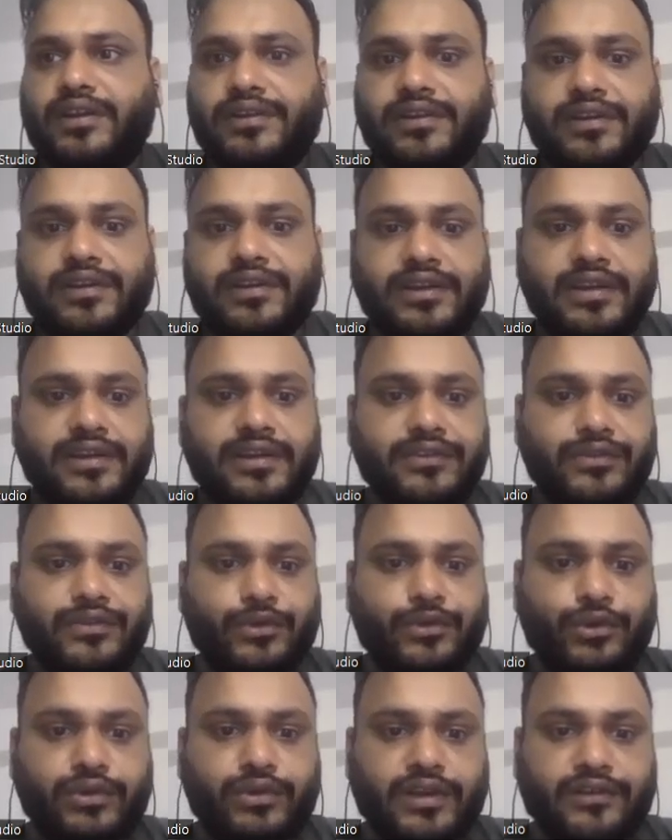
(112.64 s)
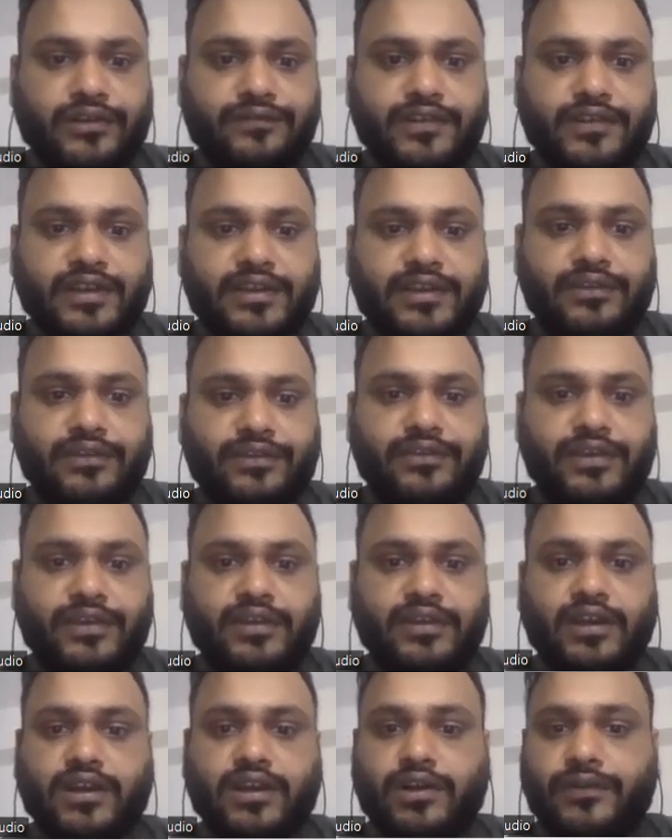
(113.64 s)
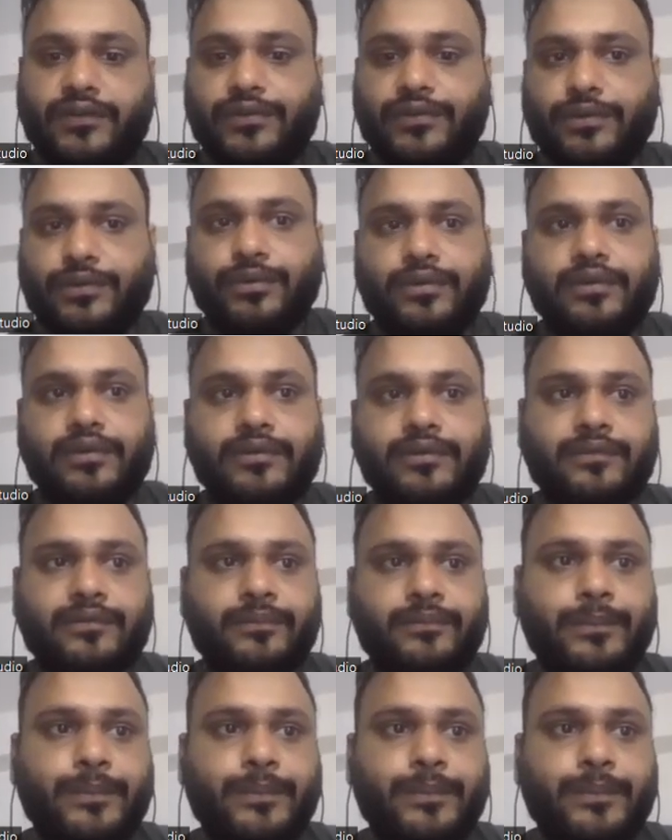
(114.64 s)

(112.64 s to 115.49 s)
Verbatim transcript: run it again so that we can see the console.